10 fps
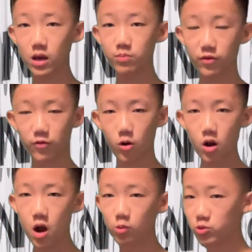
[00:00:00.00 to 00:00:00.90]
game
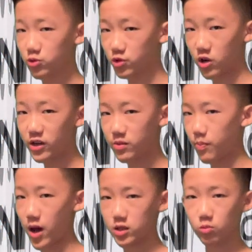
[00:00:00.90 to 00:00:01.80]
before, where you tried to
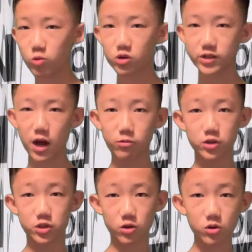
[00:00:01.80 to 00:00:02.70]
pass a word down
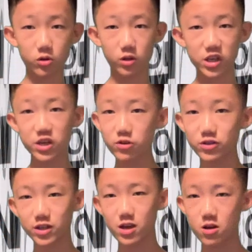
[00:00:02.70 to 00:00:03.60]
a circle ear
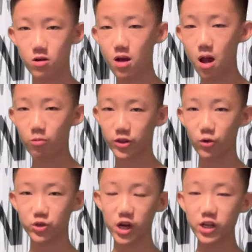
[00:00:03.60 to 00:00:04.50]
to ear
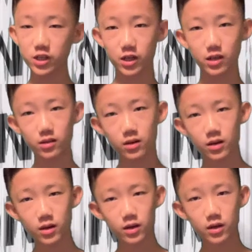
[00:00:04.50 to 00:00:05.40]
without changing it,
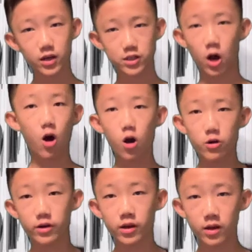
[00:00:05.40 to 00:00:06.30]
it's
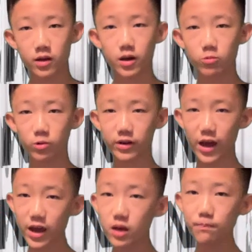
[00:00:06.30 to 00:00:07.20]
hard. And when
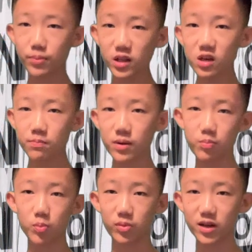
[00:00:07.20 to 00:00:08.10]
8 billion
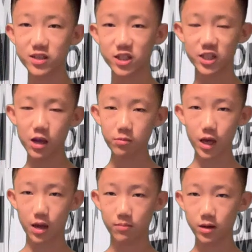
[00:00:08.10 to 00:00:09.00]
people play the same
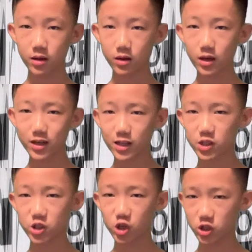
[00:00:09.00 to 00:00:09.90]
game, it
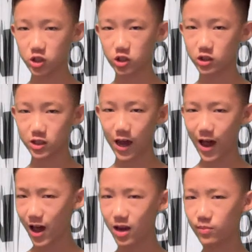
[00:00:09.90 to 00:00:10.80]
gets just a
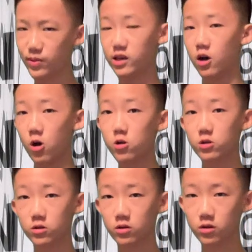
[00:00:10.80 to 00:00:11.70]
tad bit
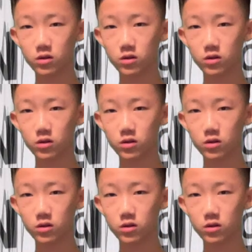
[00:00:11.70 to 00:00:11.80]
harder.